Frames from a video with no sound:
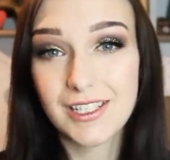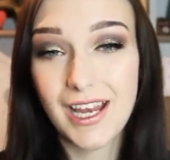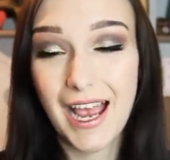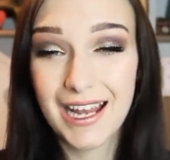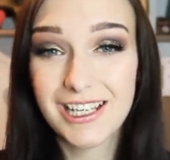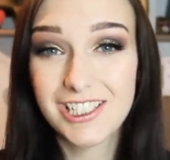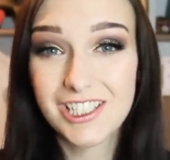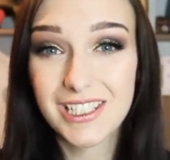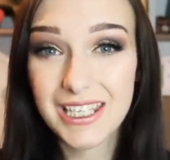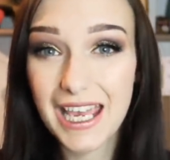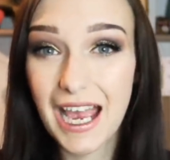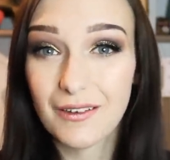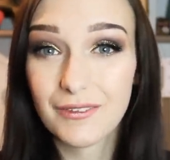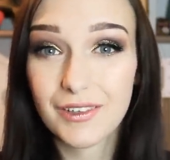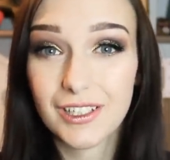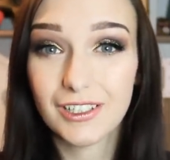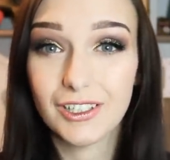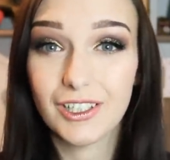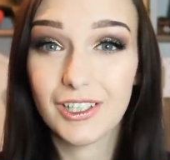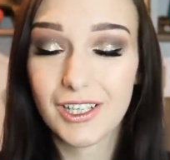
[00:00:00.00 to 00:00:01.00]
actually
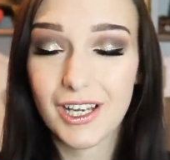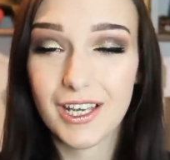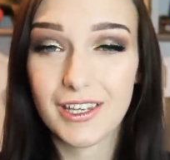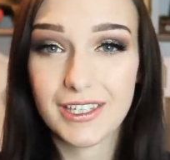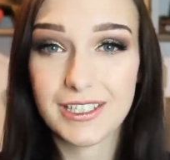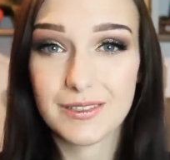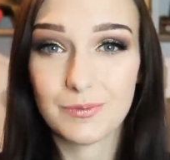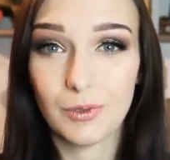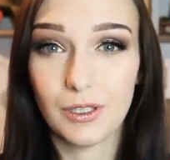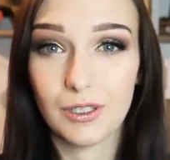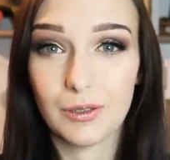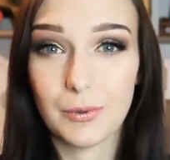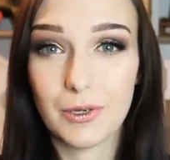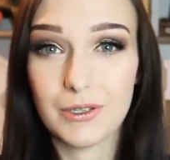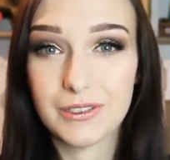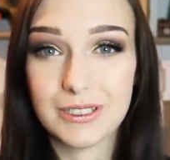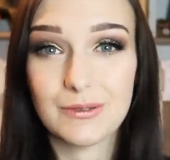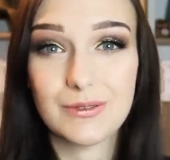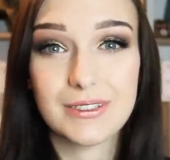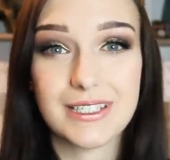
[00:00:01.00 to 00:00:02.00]
having a look at this blog
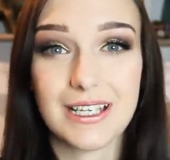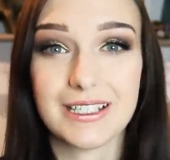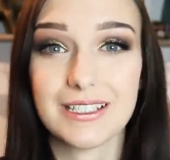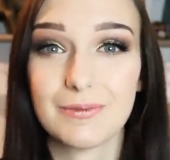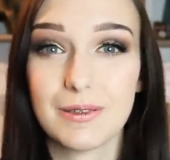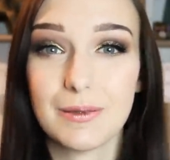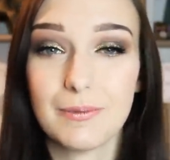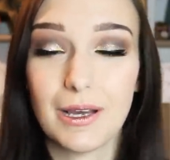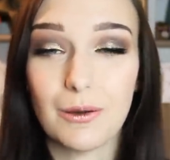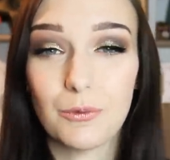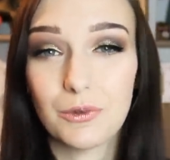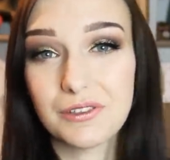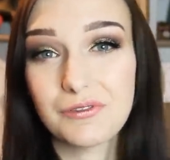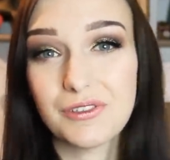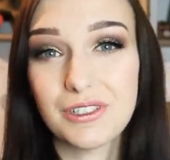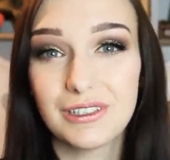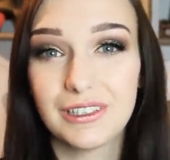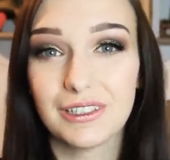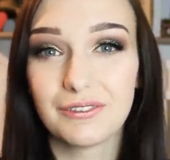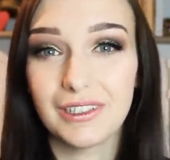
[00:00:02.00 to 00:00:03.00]
post that was sent to me by one of
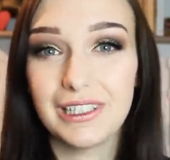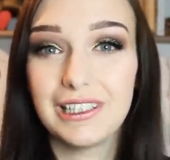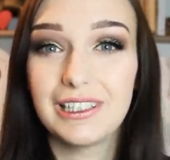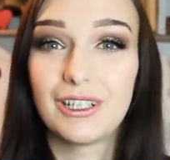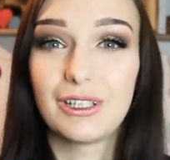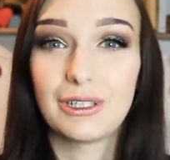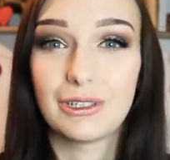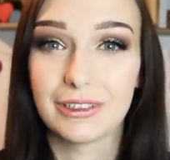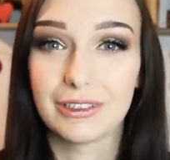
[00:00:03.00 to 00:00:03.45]
you lovely lot